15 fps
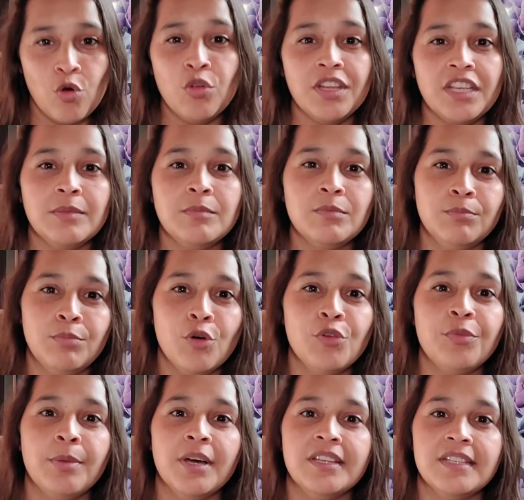holding
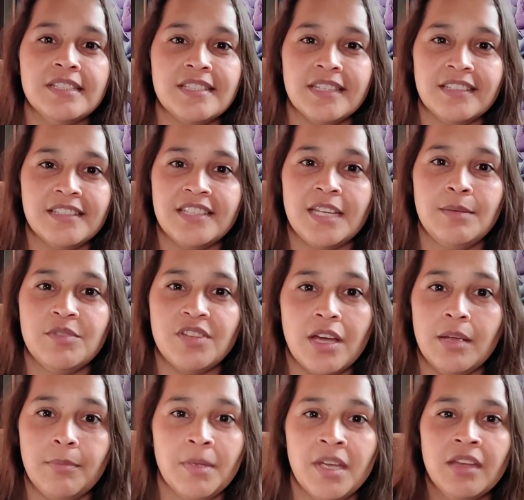both buttons at the same
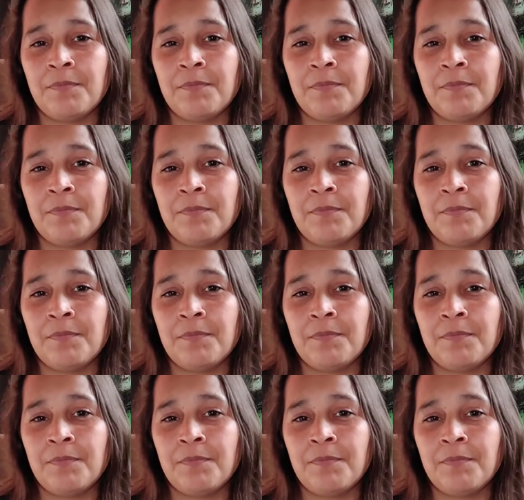time.